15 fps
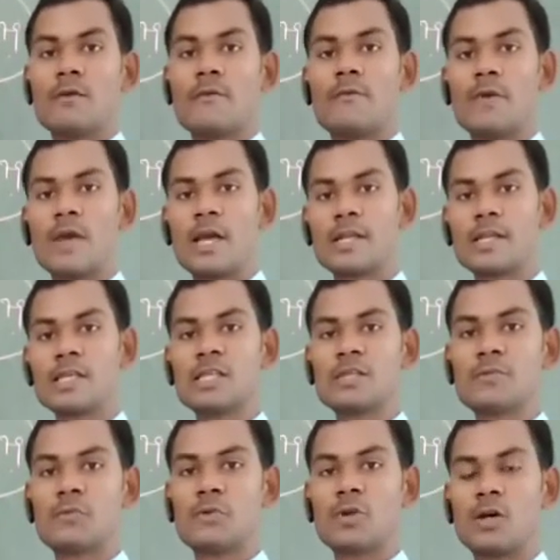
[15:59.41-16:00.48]

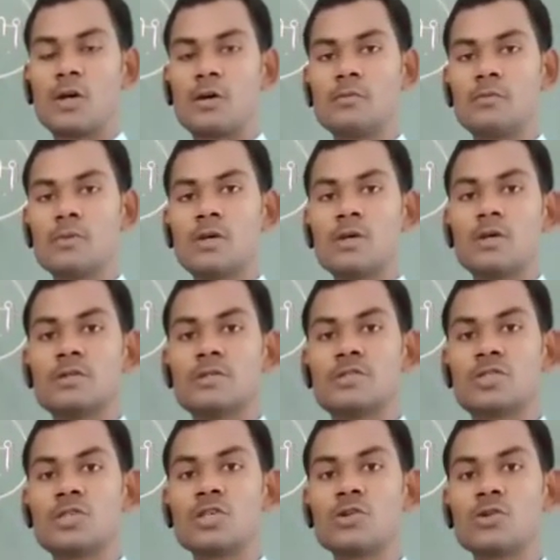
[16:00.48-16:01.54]
varies from
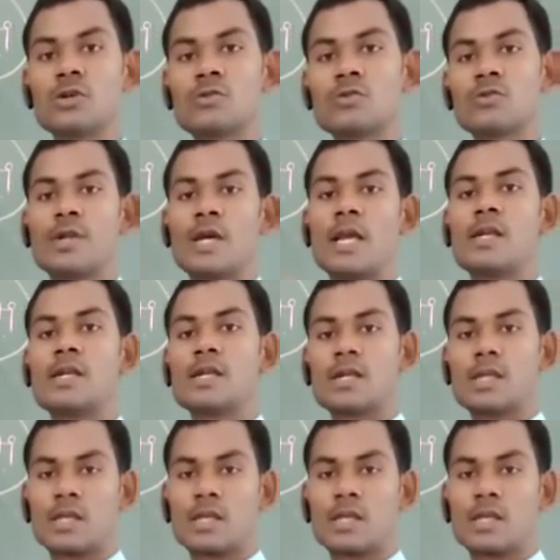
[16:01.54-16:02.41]
0 to 90